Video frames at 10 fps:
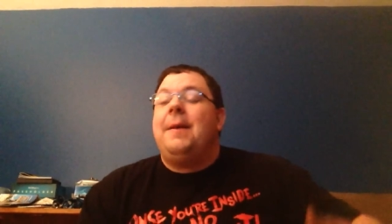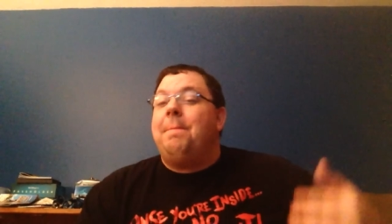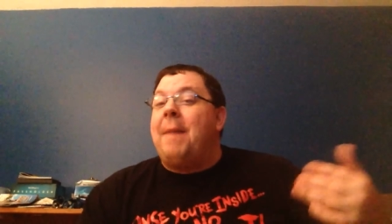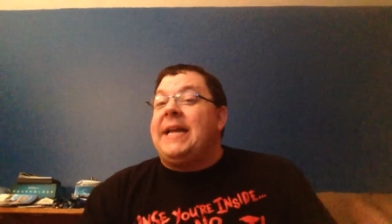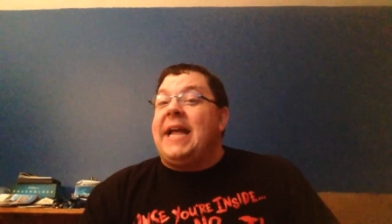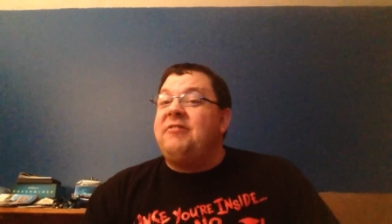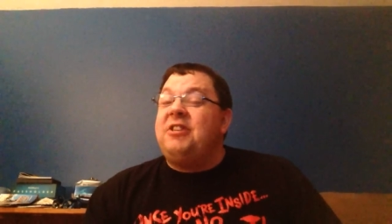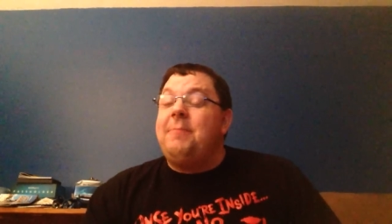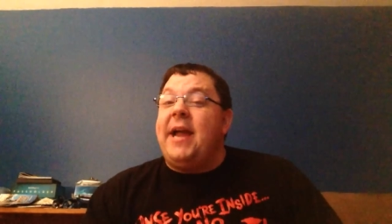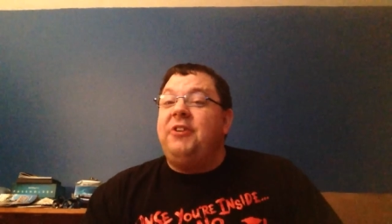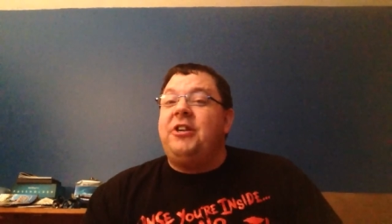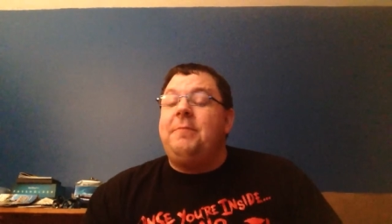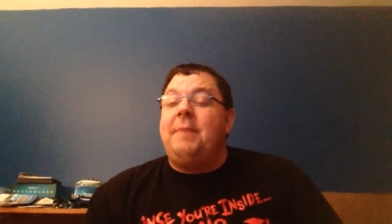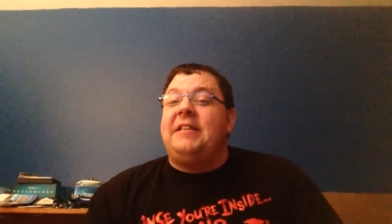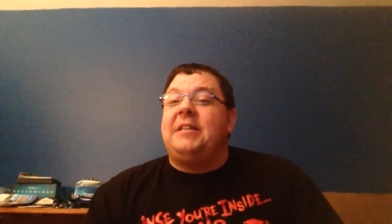My
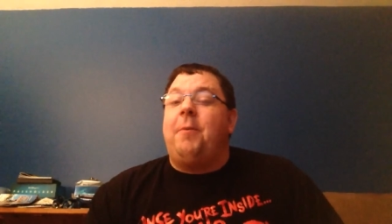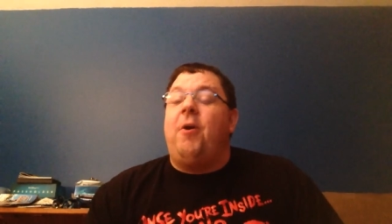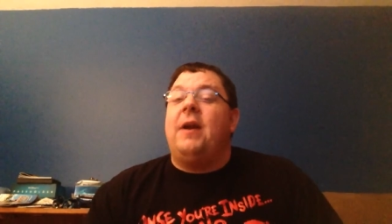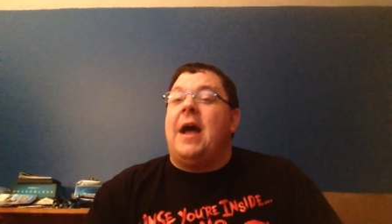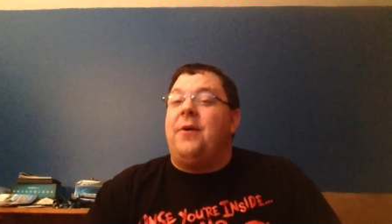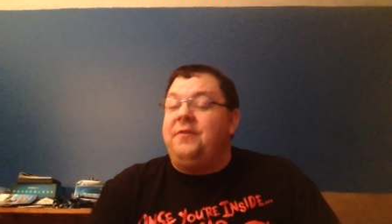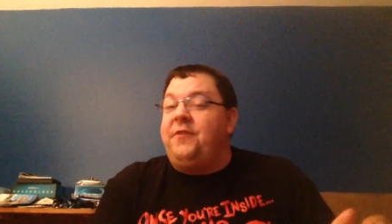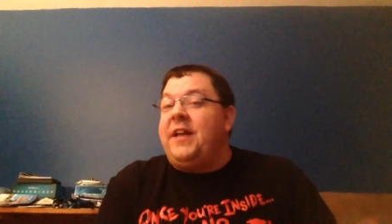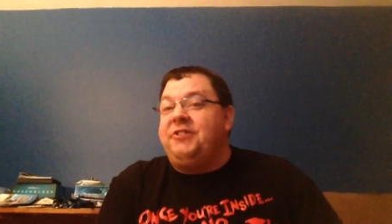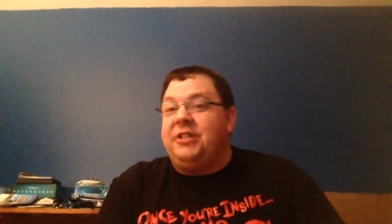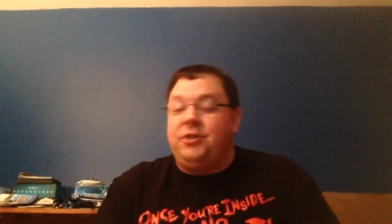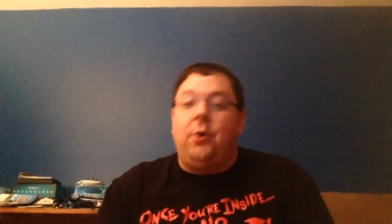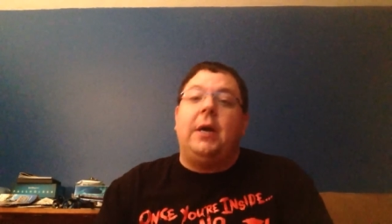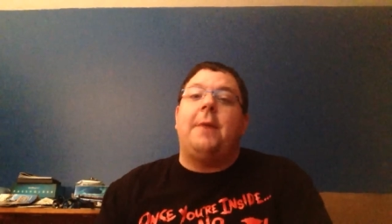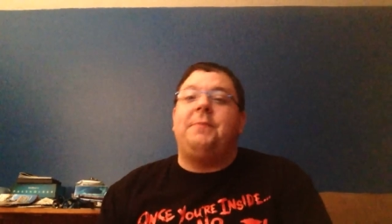guesstimation, based upon how inflation's
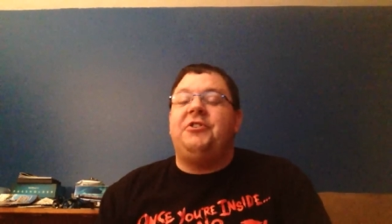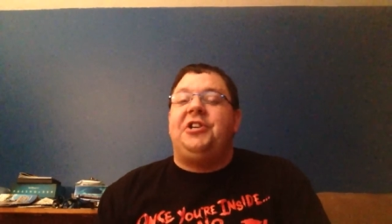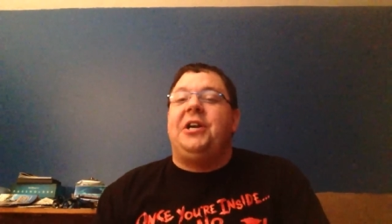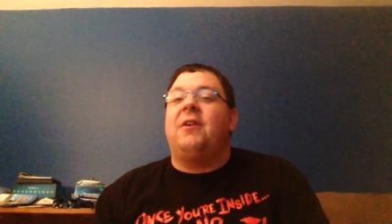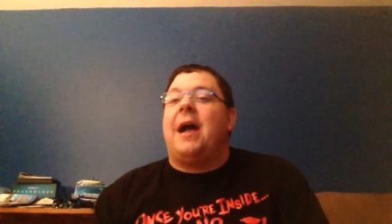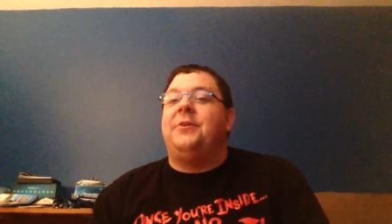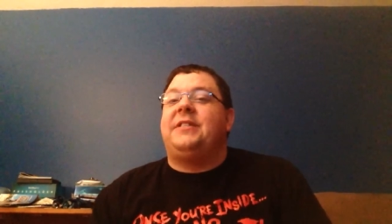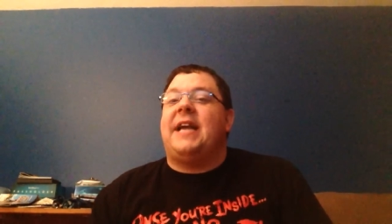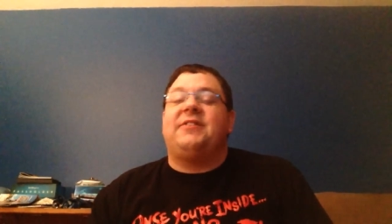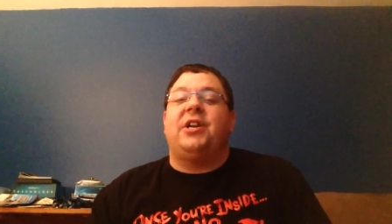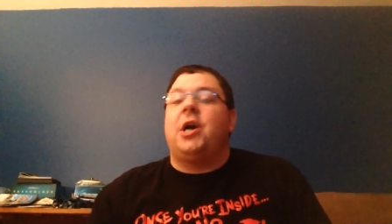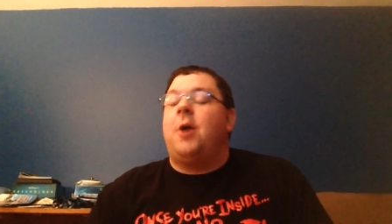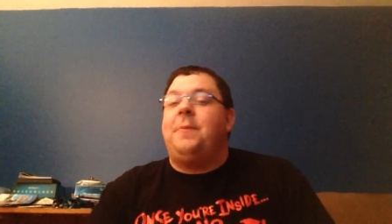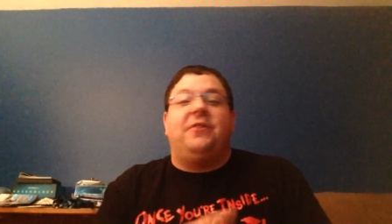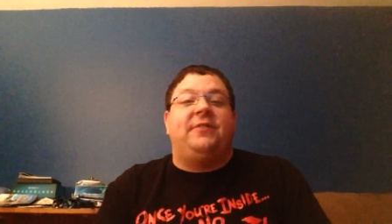going up this year, I would say it's going to go
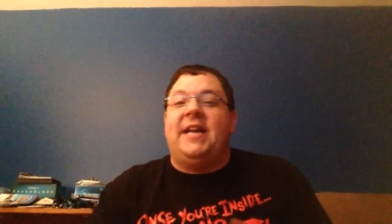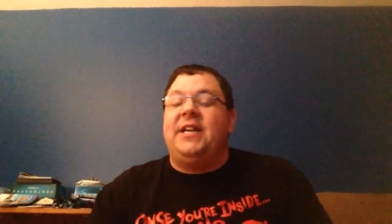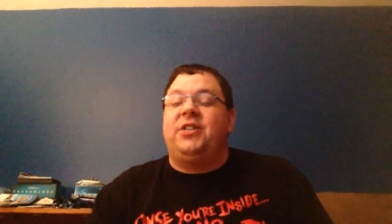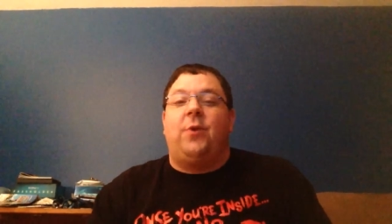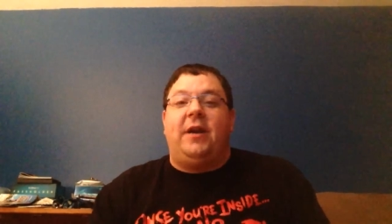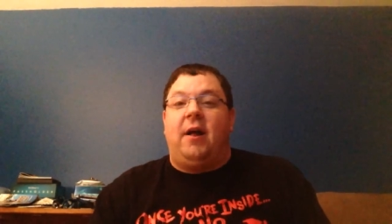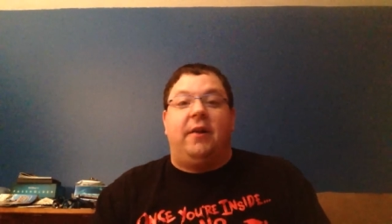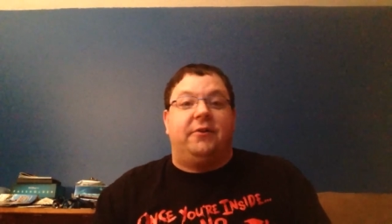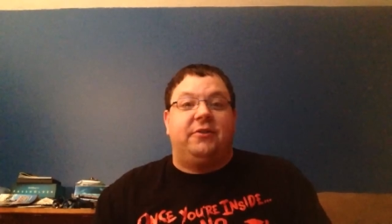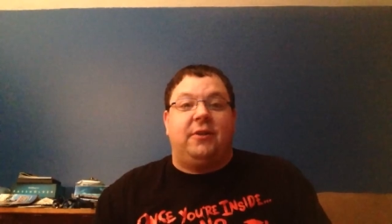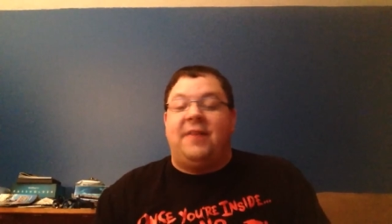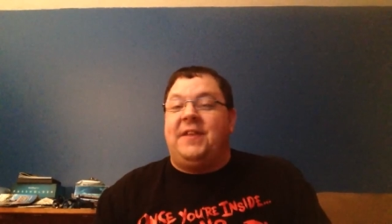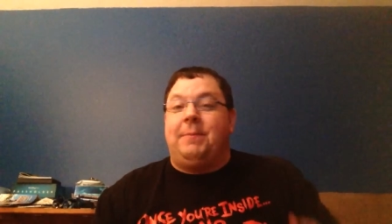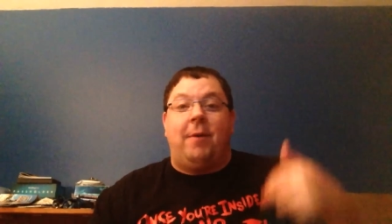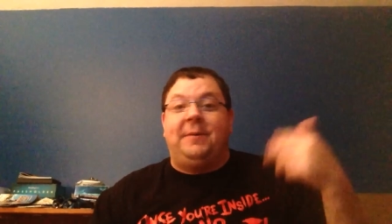up either 10 to $20. So I
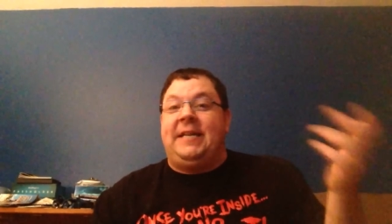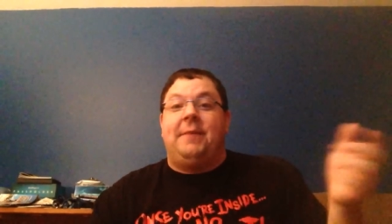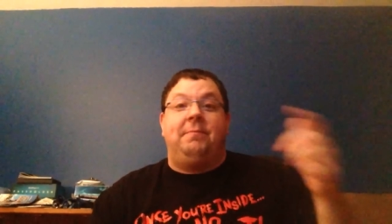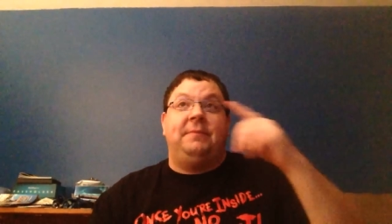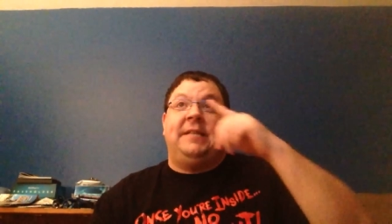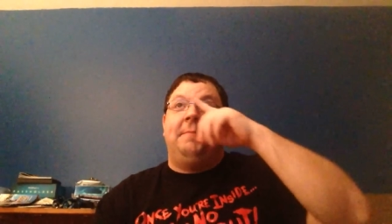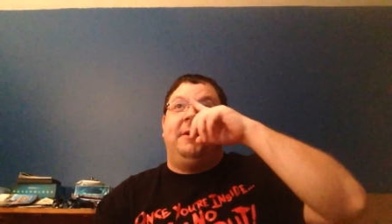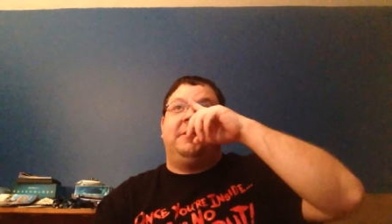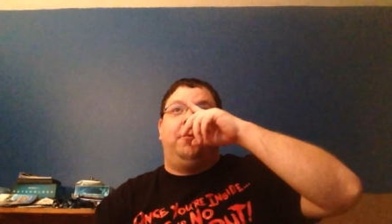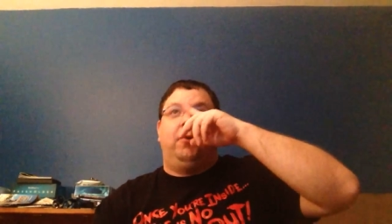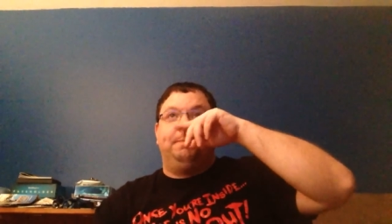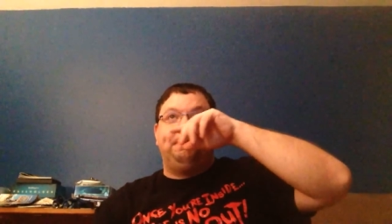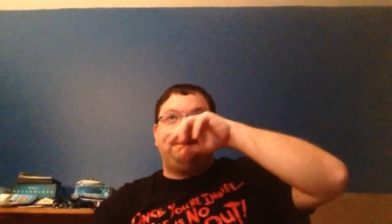think probably 10, 10 bucks more.